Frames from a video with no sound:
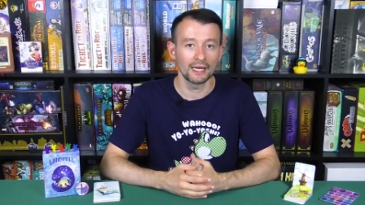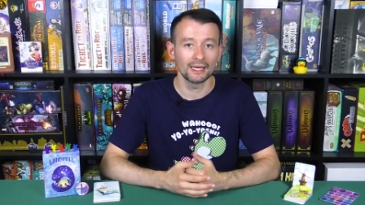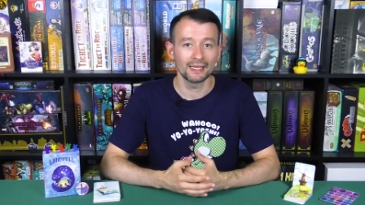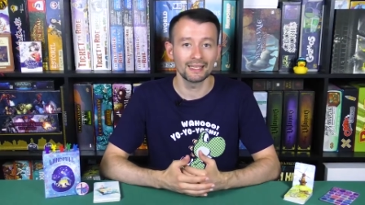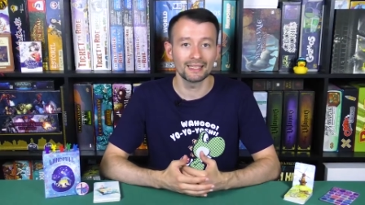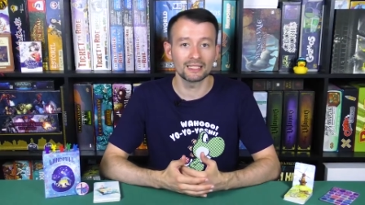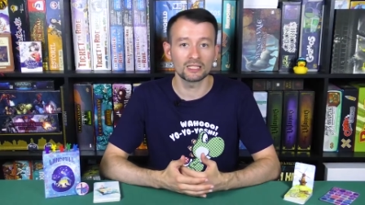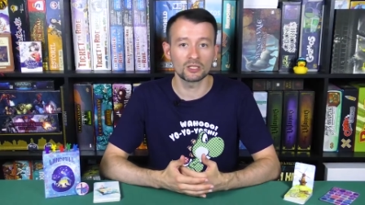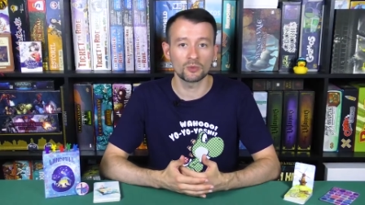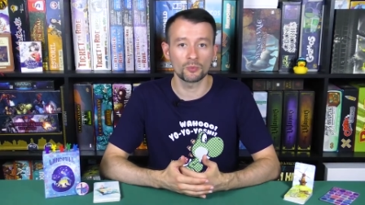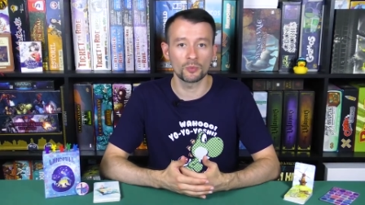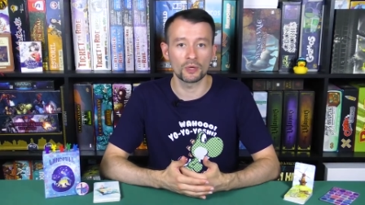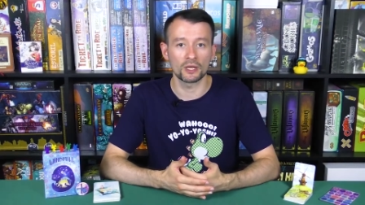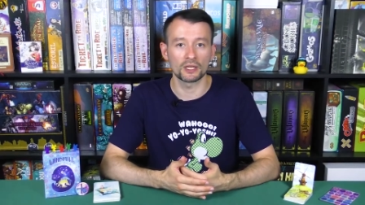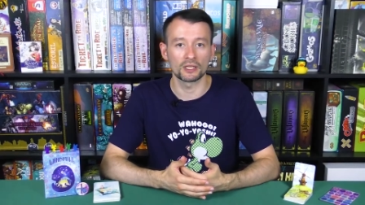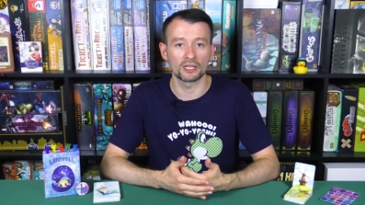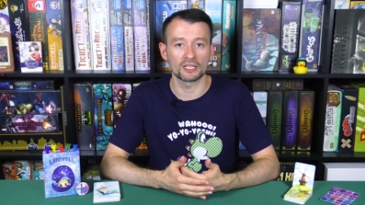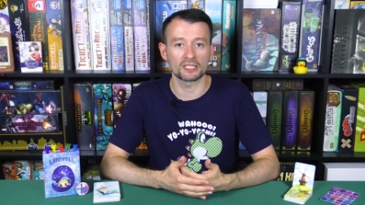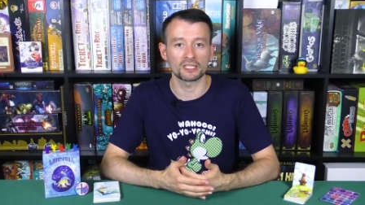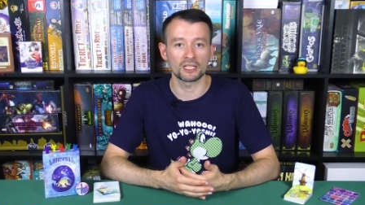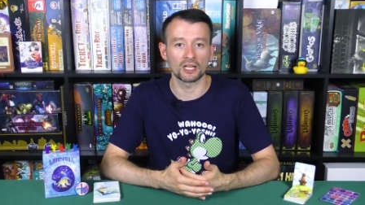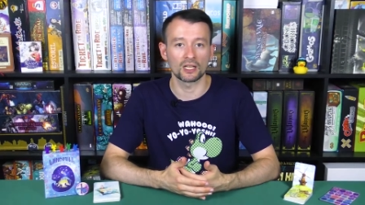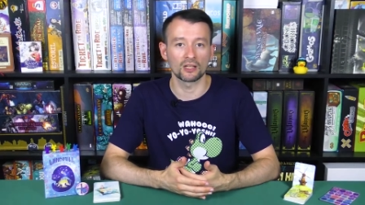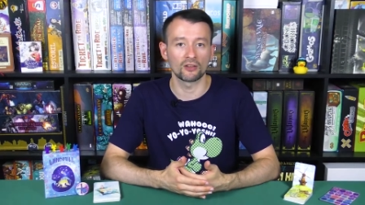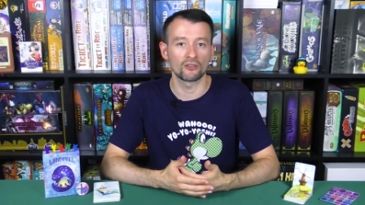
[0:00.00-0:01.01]
of
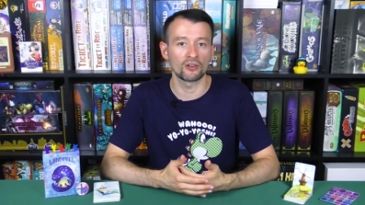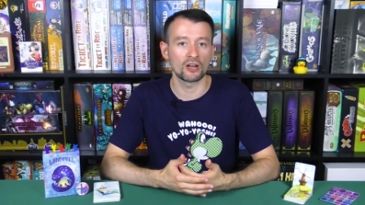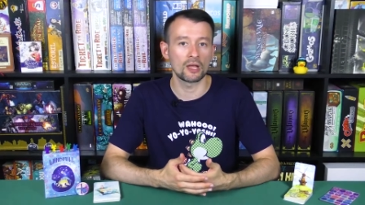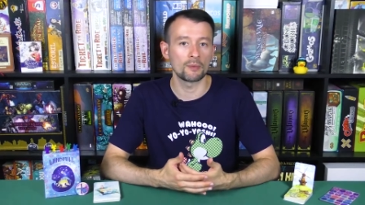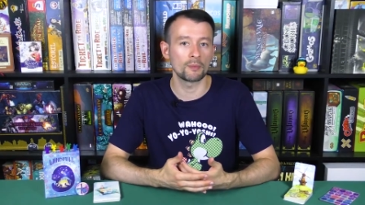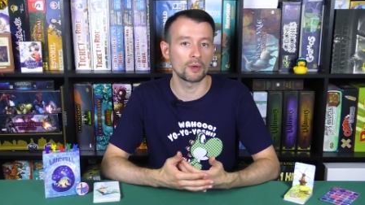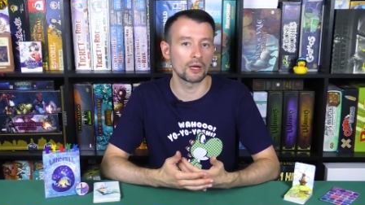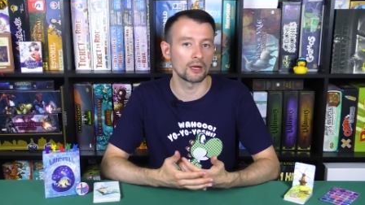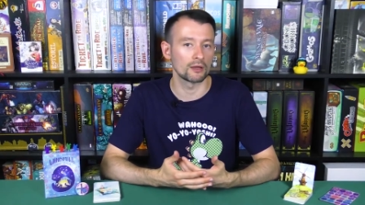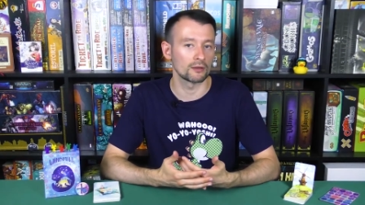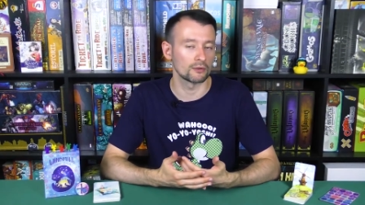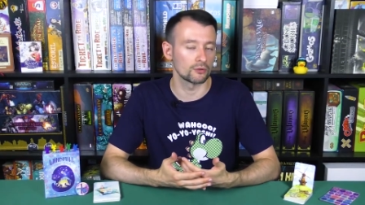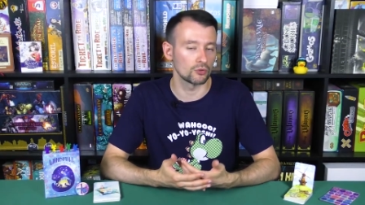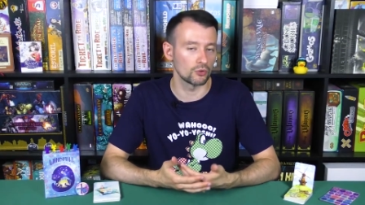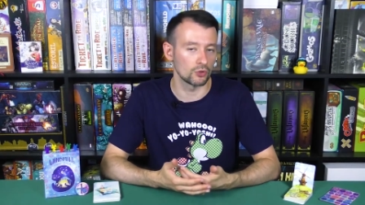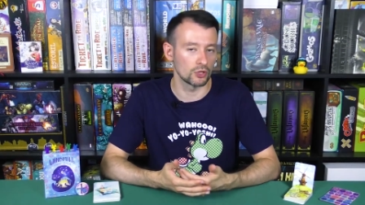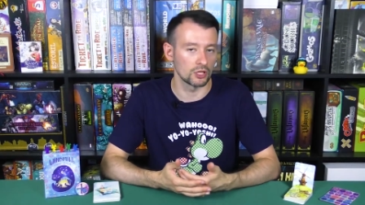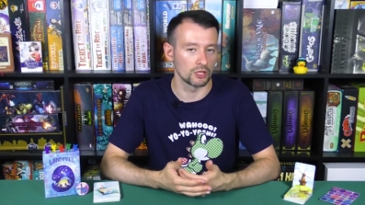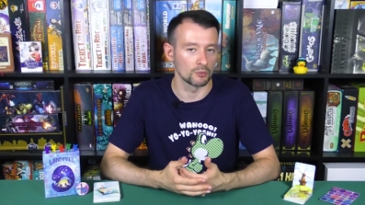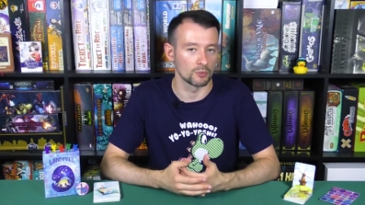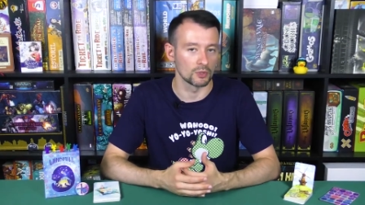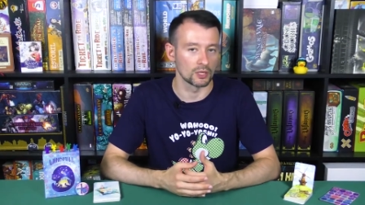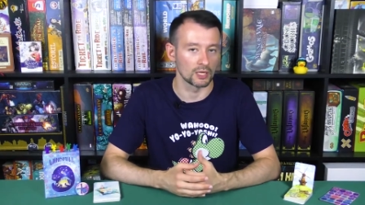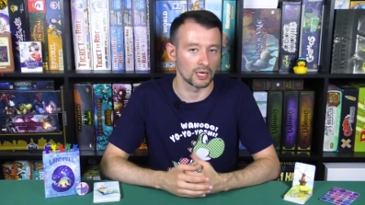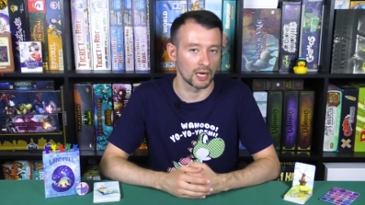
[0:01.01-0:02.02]
oneself. Now it's time for
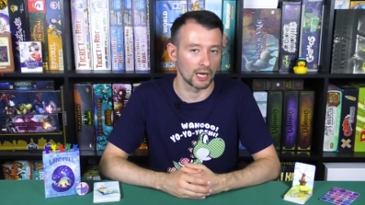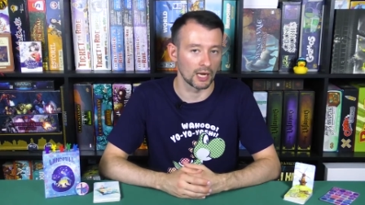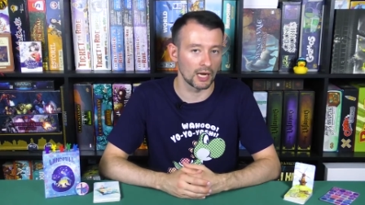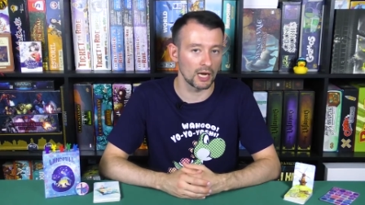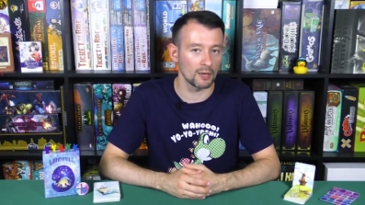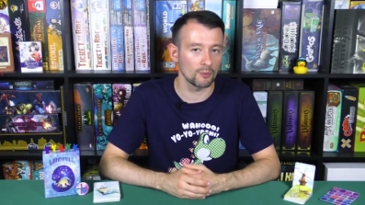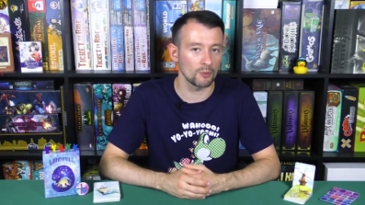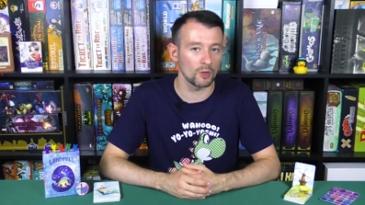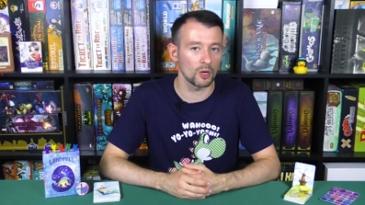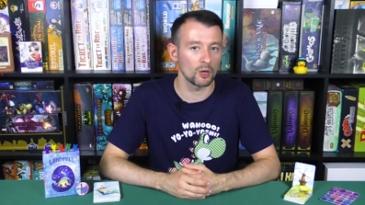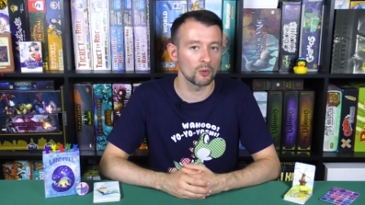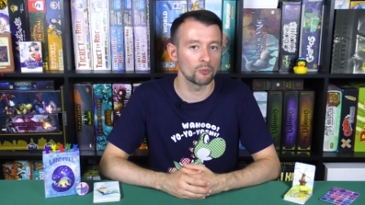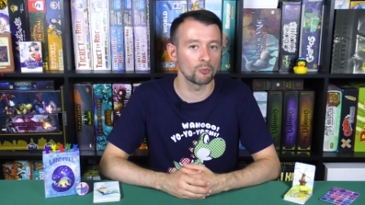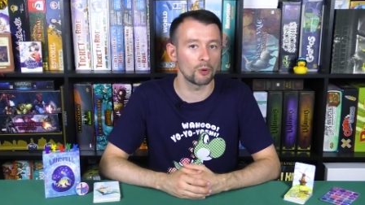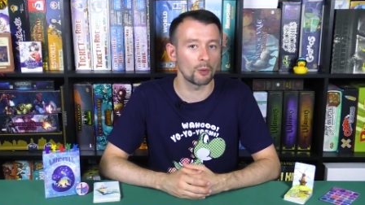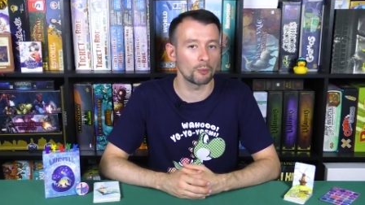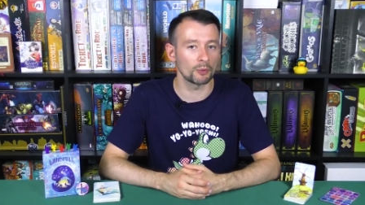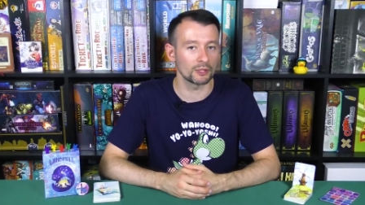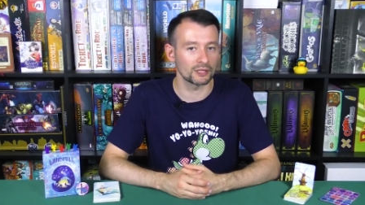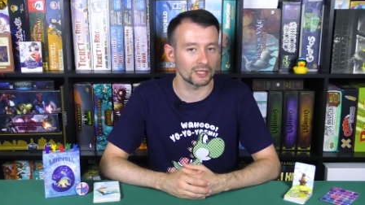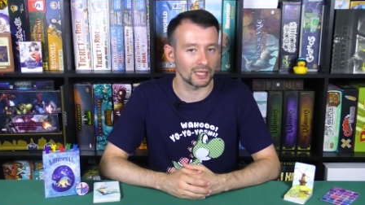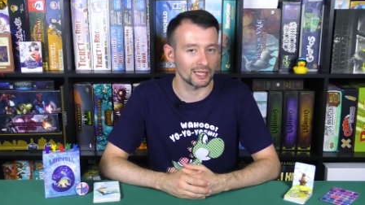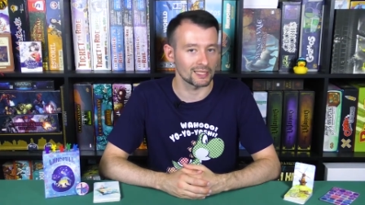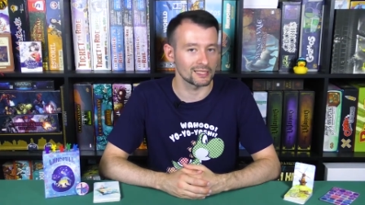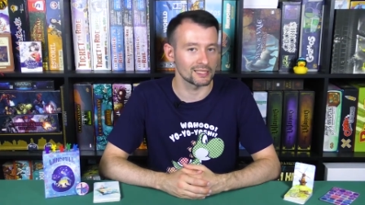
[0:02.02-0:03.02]
other players to
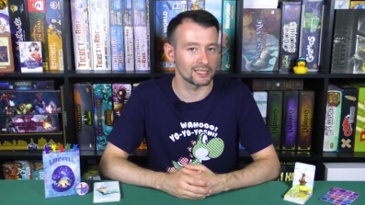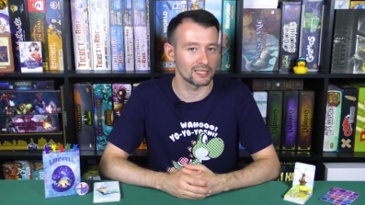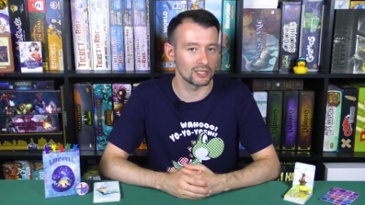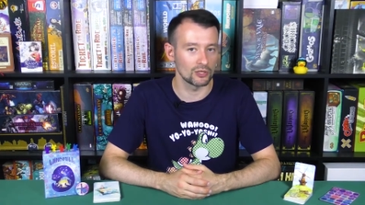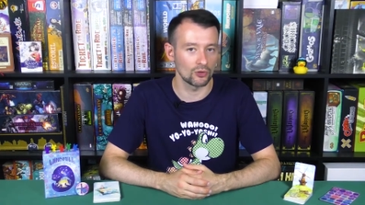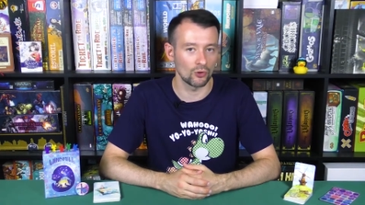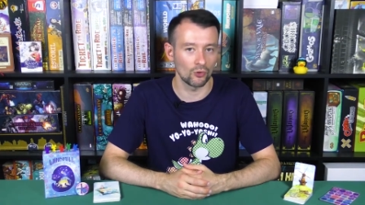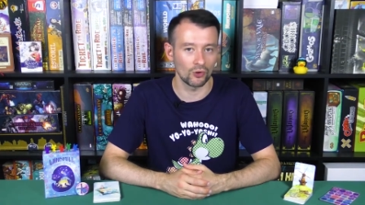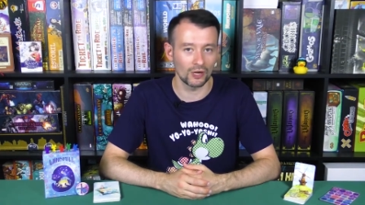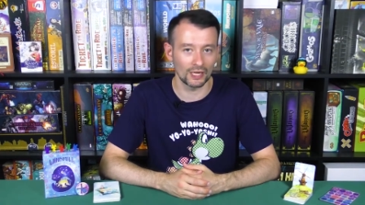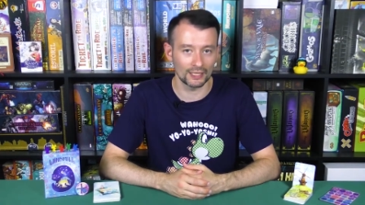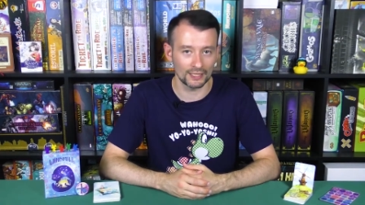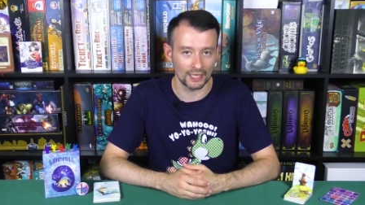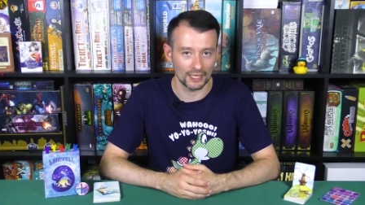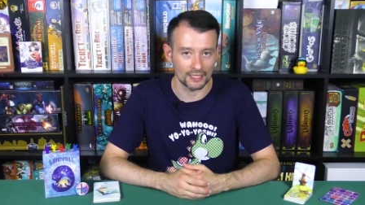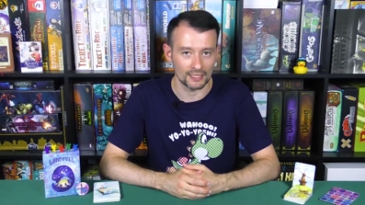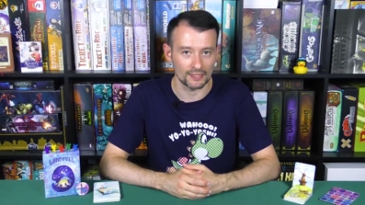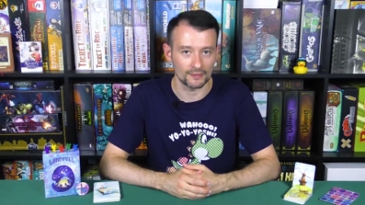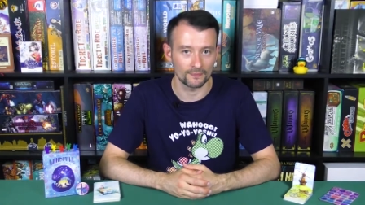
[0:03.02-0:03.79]
try and guess